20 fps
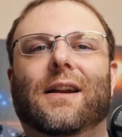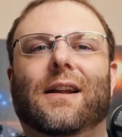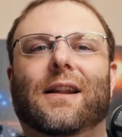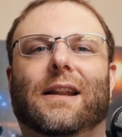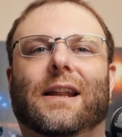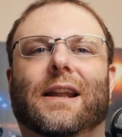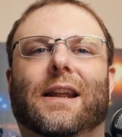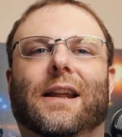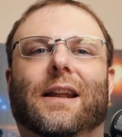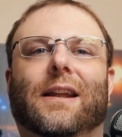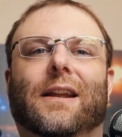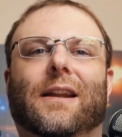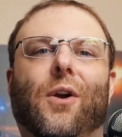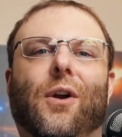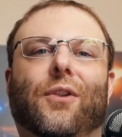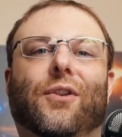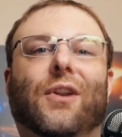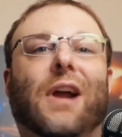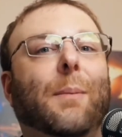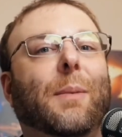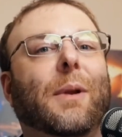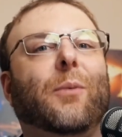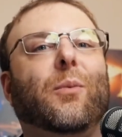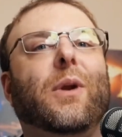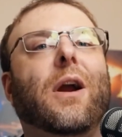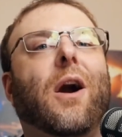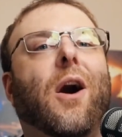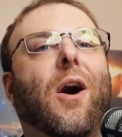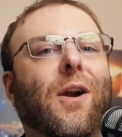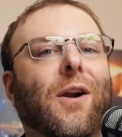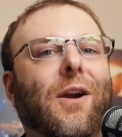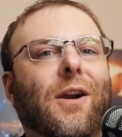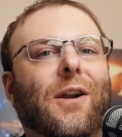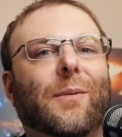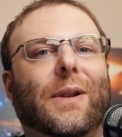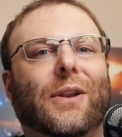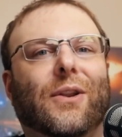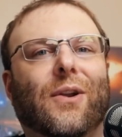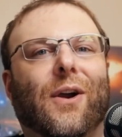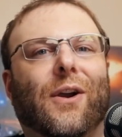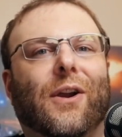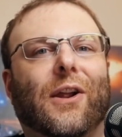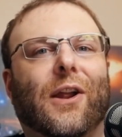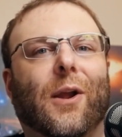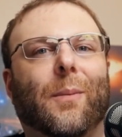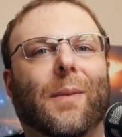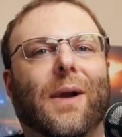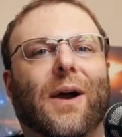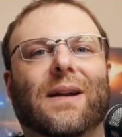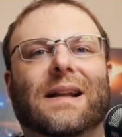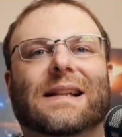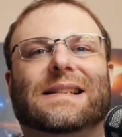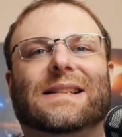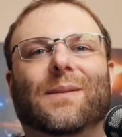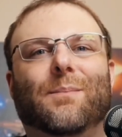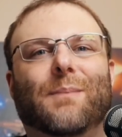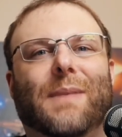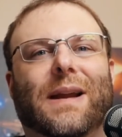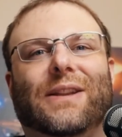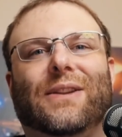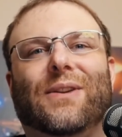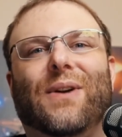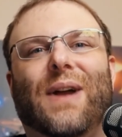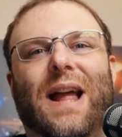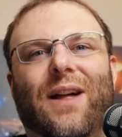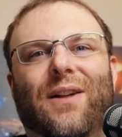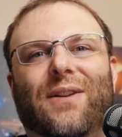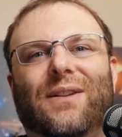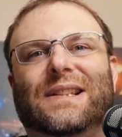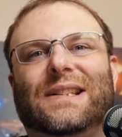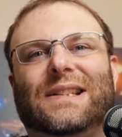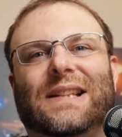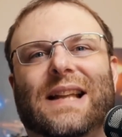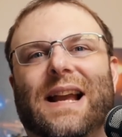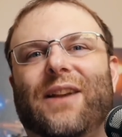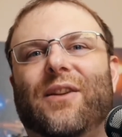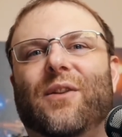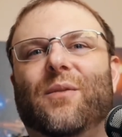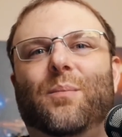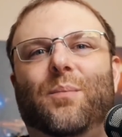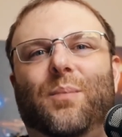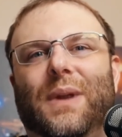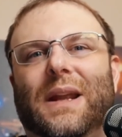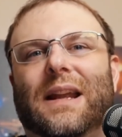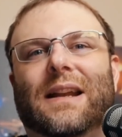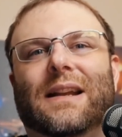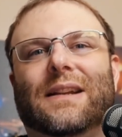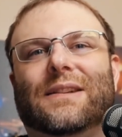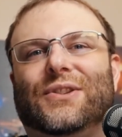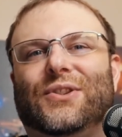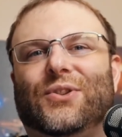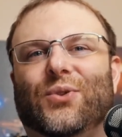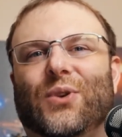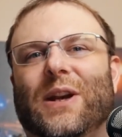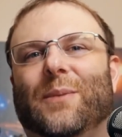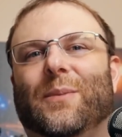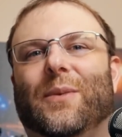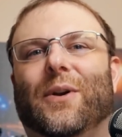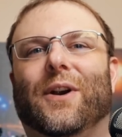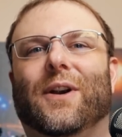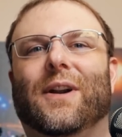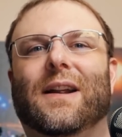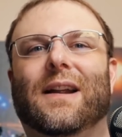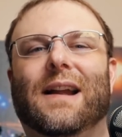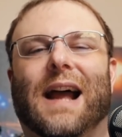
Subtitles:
The topic we are going to be talking about is the mental health side of being a streamer.